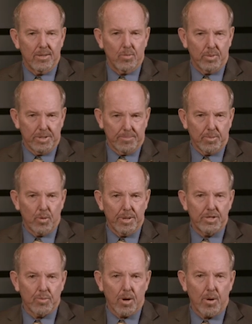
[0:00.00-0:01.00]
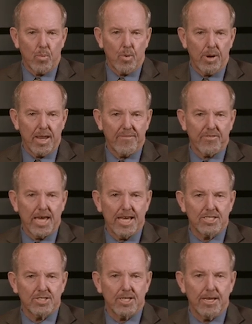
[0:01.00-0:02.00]
will deploy to our war in
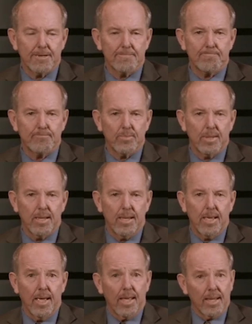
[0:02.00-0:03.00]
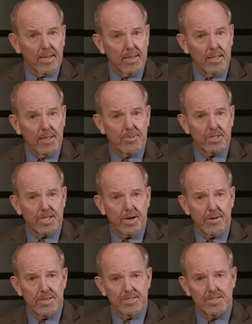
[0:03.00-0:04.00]
Afghanistan.
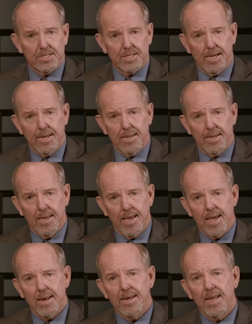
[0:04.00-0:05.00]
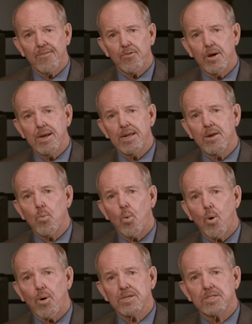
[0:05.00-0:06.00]
Libertarians say never-ending
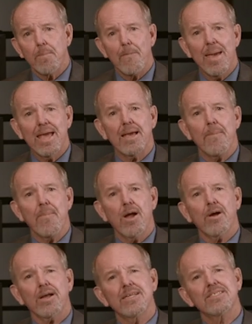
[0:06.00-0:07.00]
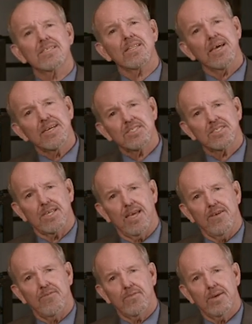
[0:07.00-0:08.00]
wars make Americans less
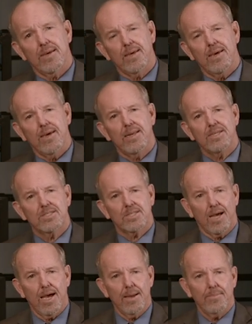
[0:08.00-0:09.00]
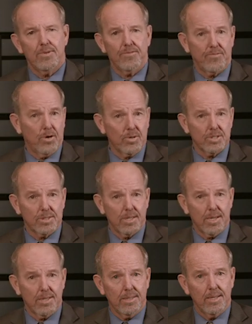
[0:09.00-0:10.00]
safe. It is time to focus
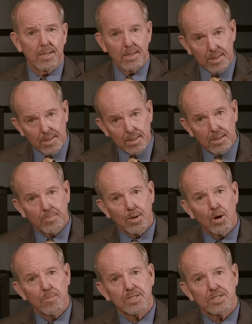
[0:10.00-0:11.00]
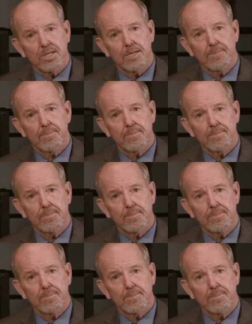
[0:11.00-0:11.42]
on diplomacy.